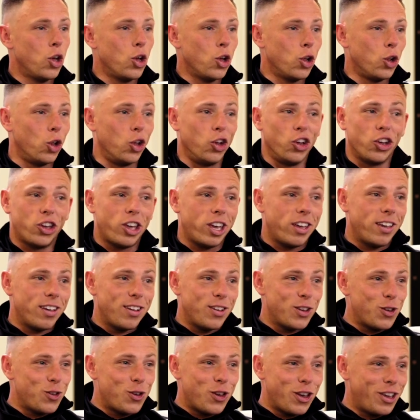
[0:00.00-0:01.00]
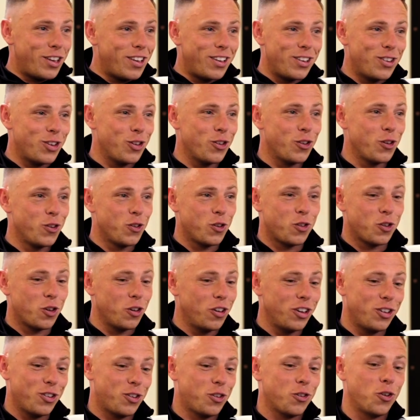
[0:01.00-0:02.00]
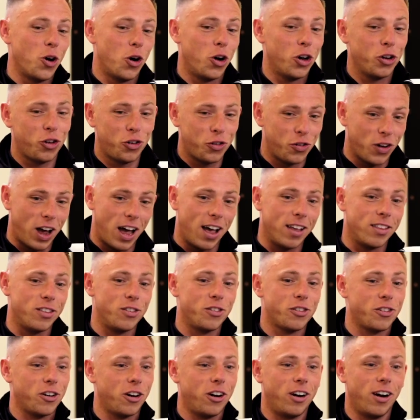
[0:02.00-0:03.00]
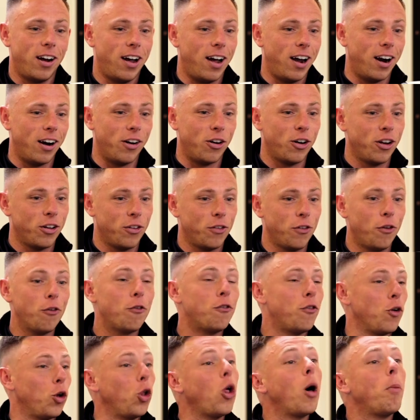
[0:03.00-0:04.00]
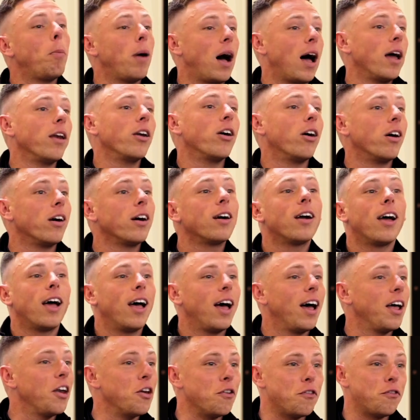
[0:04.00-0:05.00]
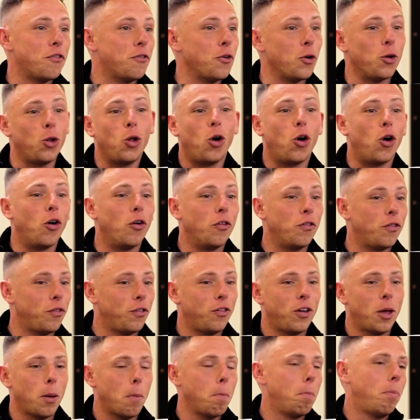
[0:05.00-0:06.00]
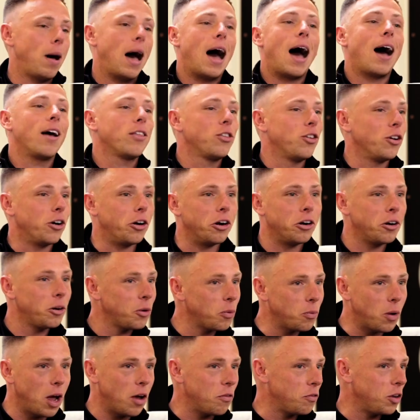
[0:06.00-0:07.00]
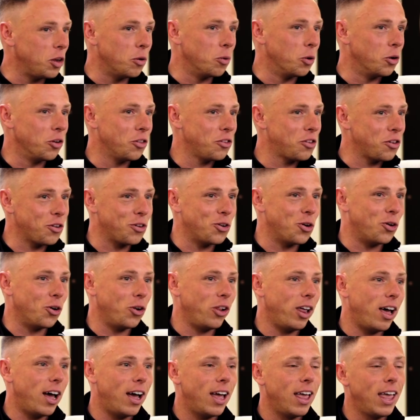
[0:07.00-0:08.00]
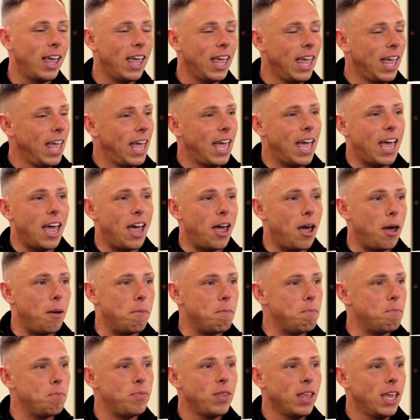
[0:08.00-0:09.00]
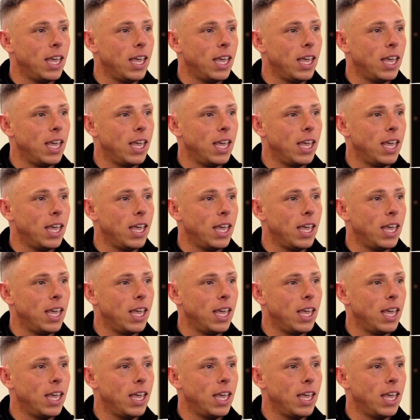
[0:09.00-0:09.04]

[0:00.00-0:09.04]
Look, Scottish fans are full of banter and full of patter, whatever you want to call it.